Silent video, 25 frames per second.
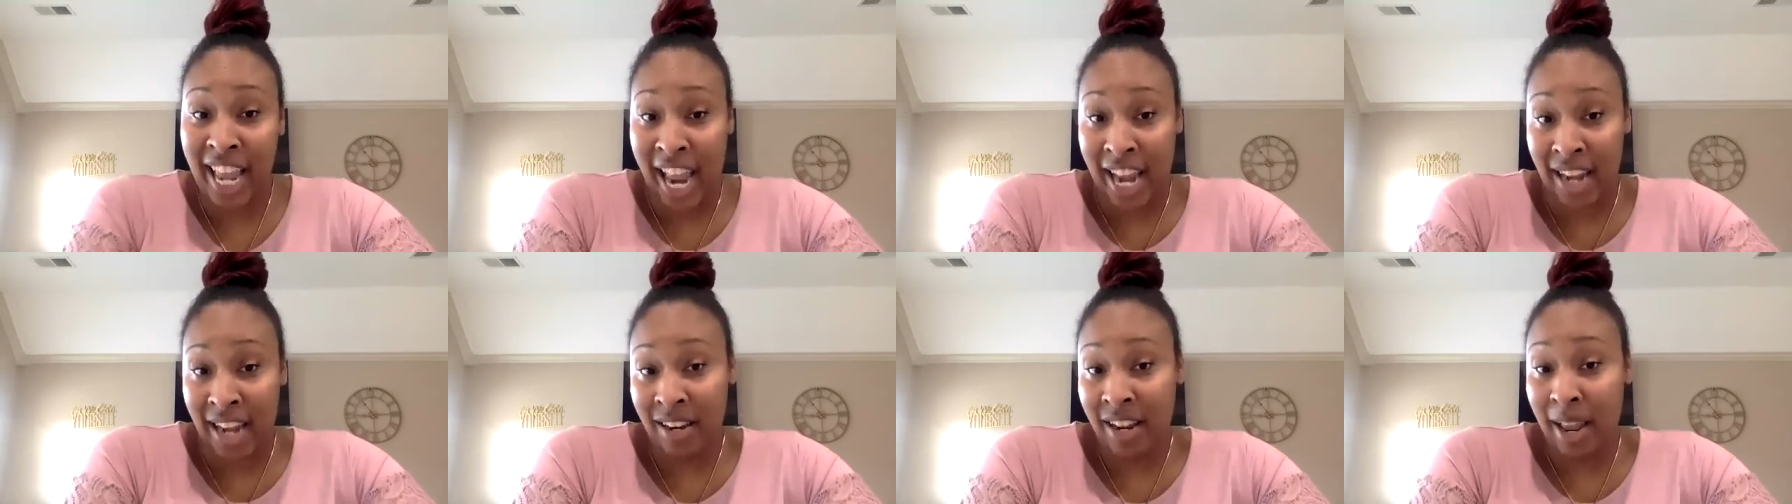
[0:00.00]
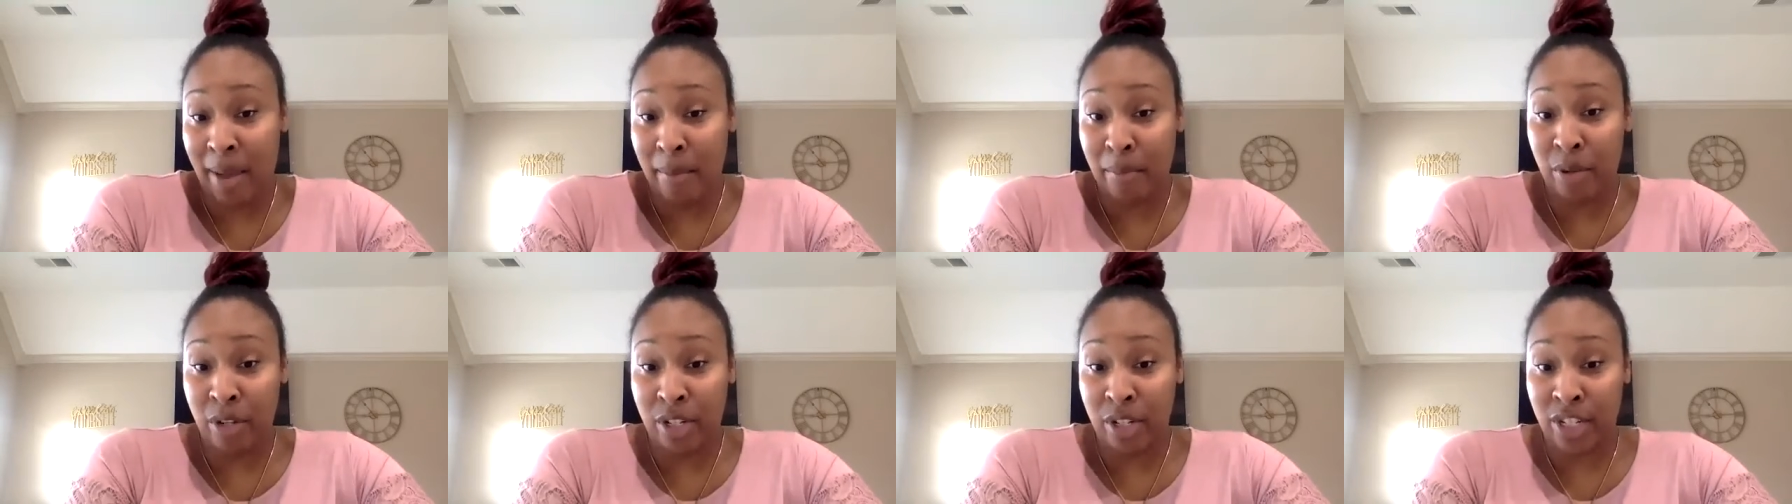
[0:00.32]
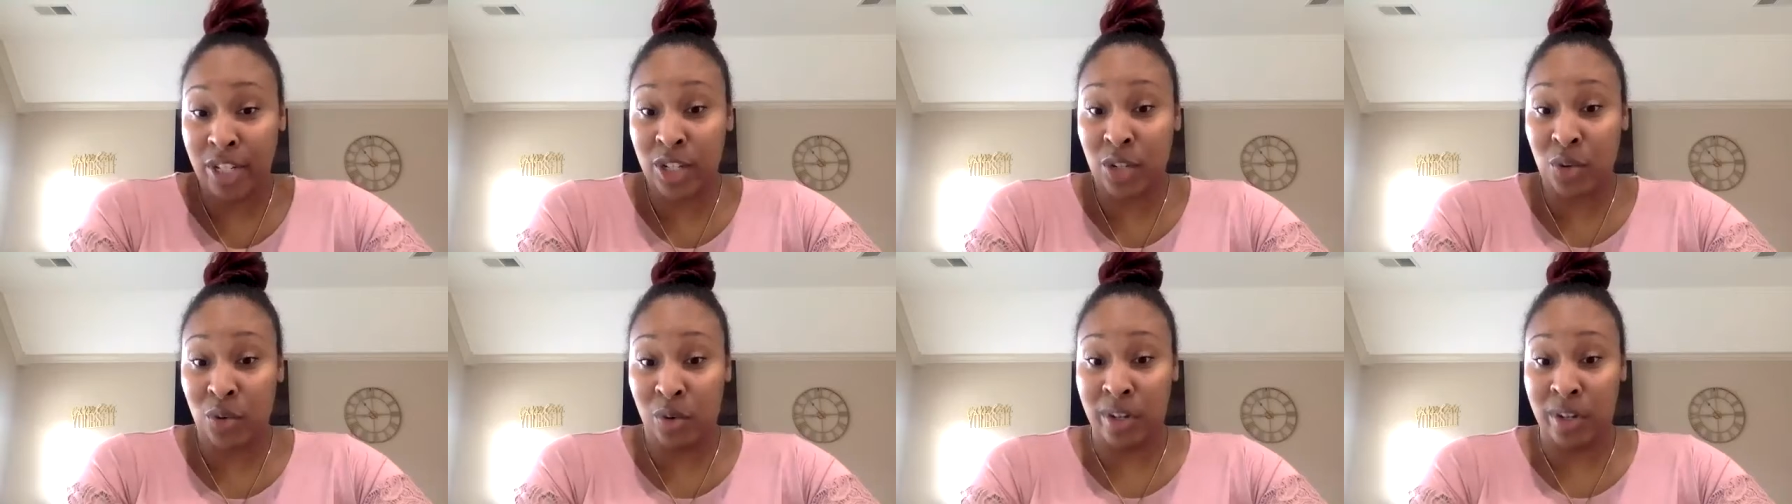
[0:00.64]
and puts
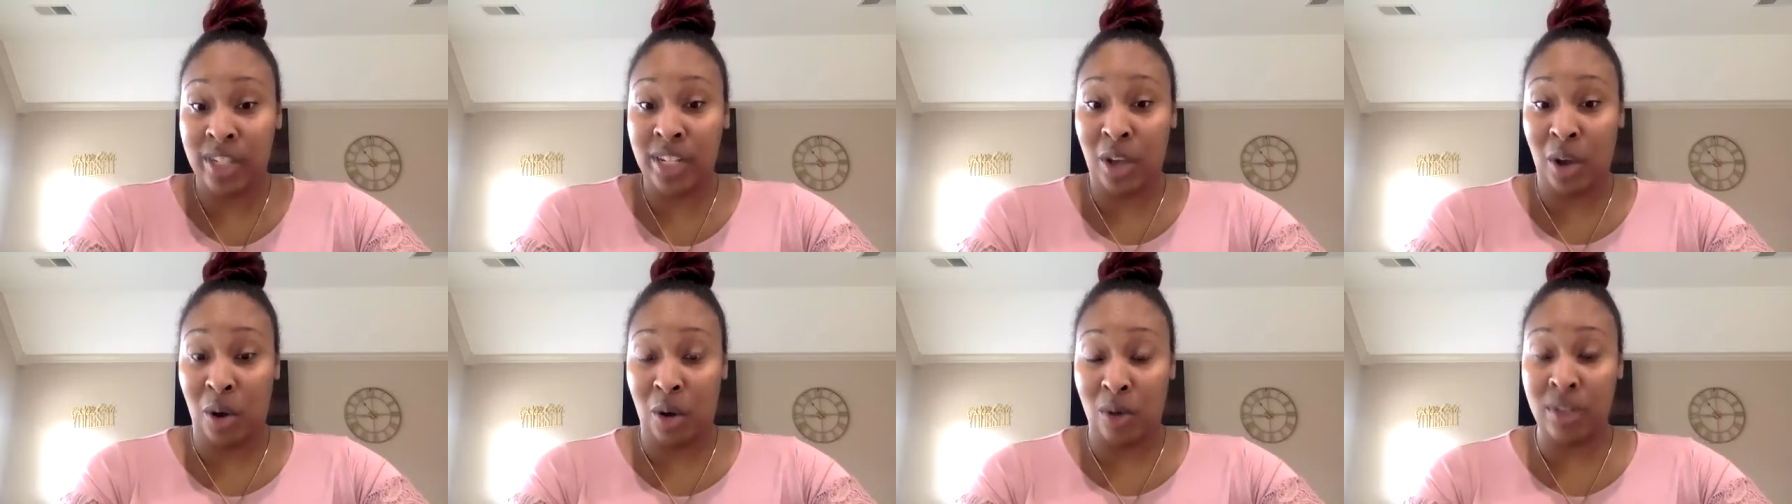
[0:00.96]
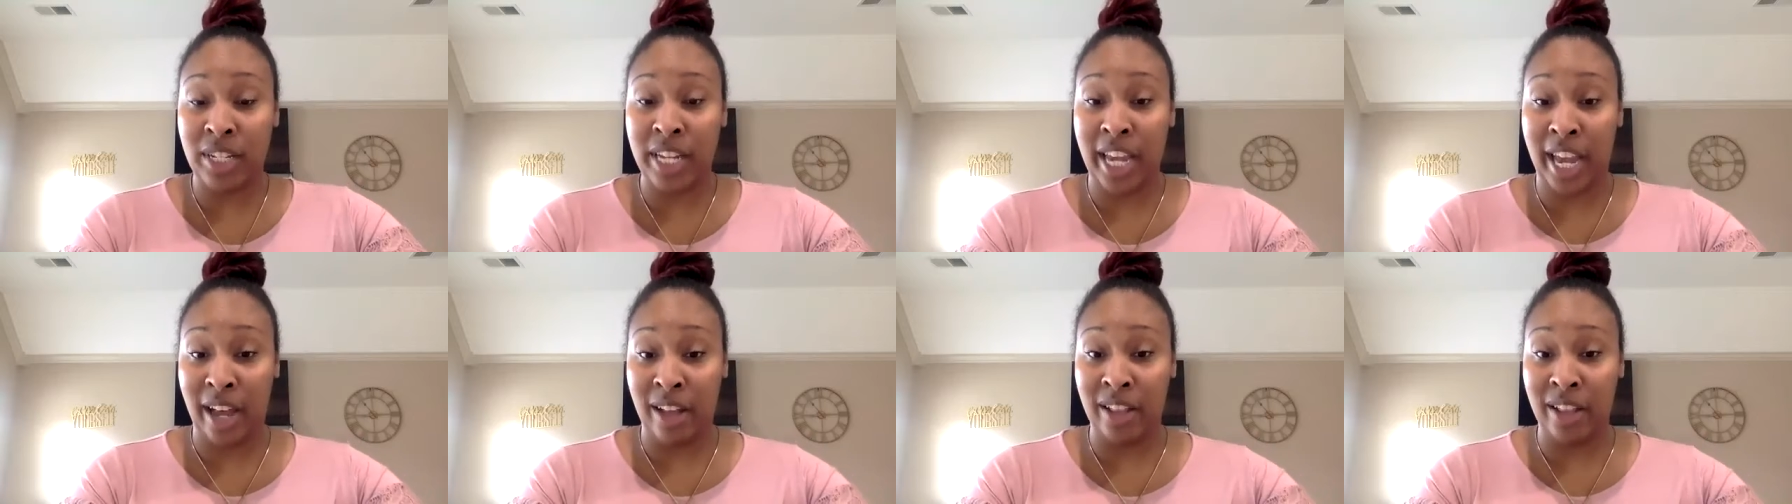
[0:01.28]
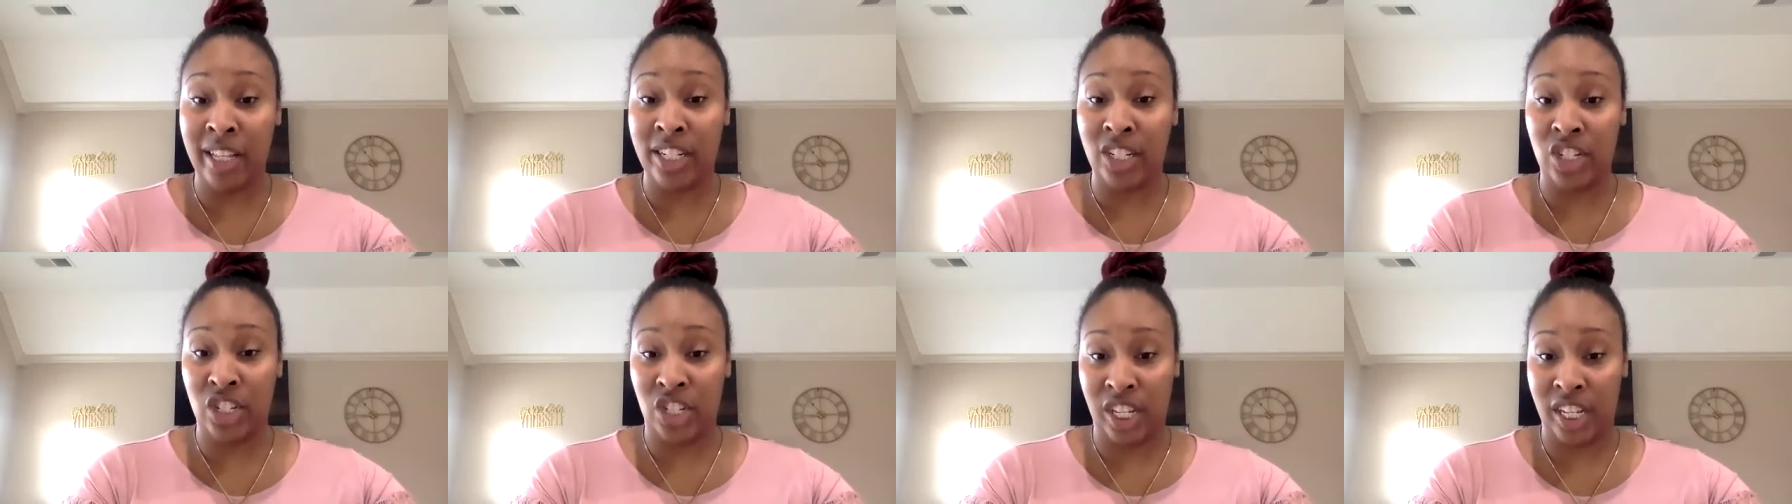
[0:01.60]
it towards a hotel
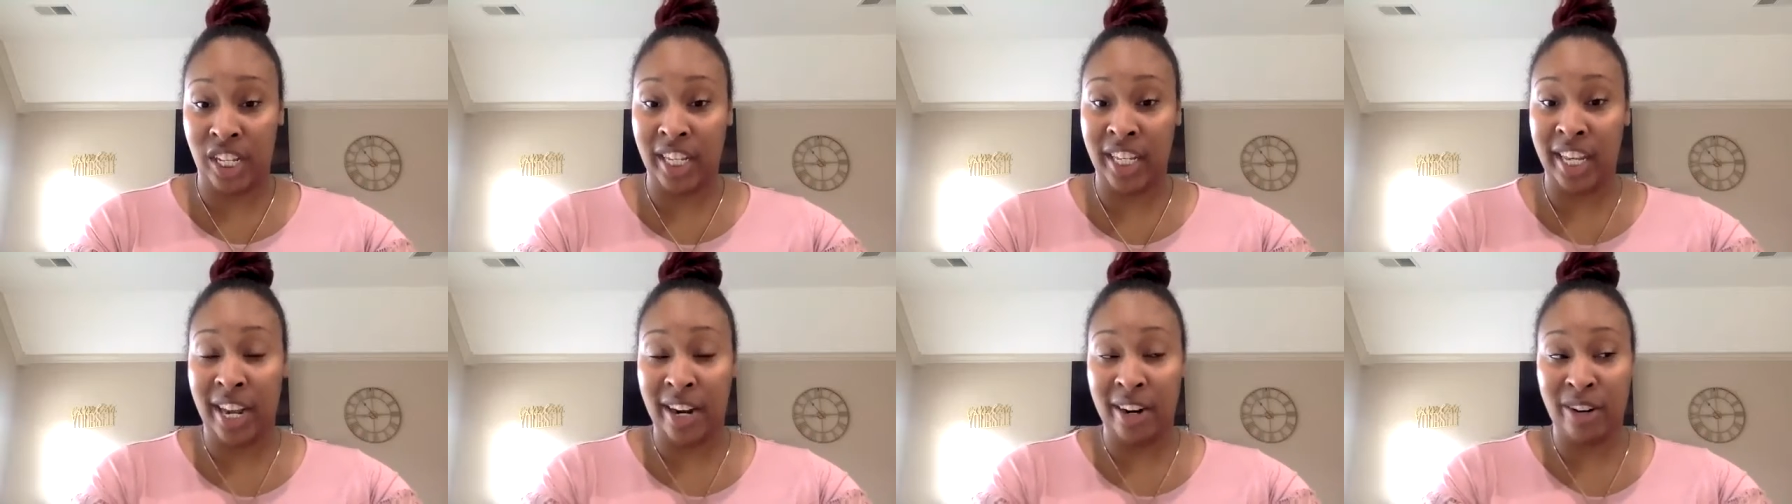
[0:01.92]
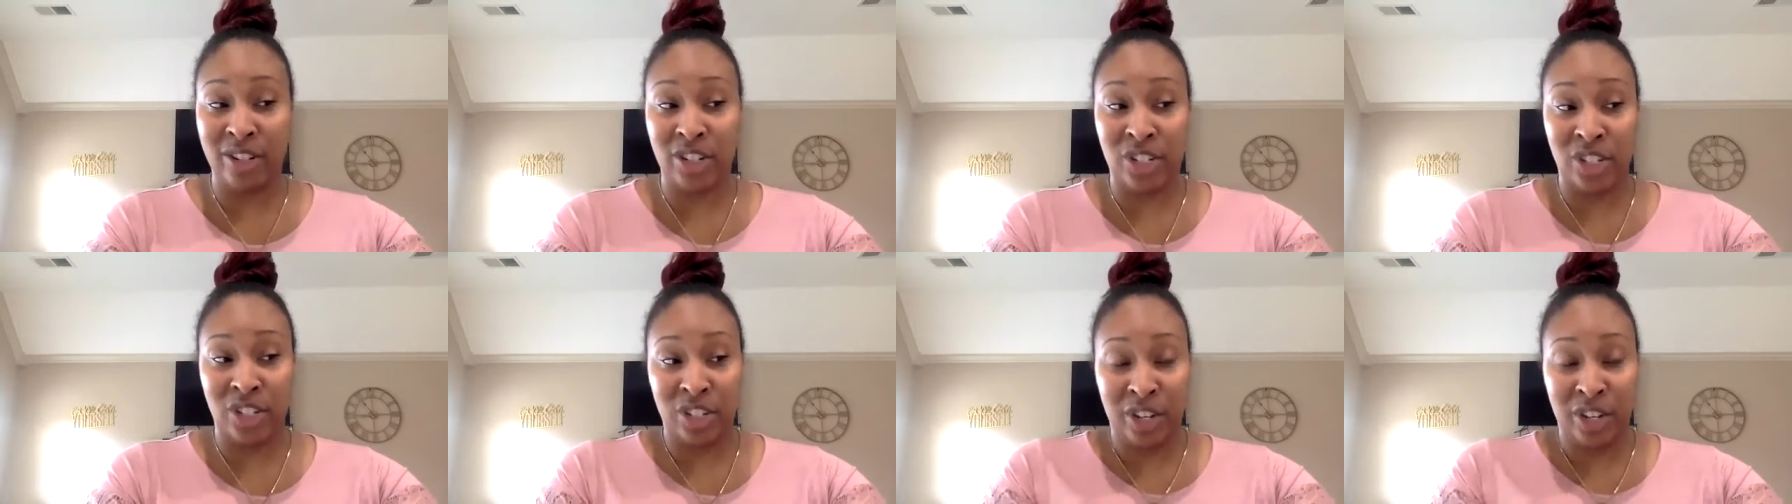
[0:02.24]
and she can get her,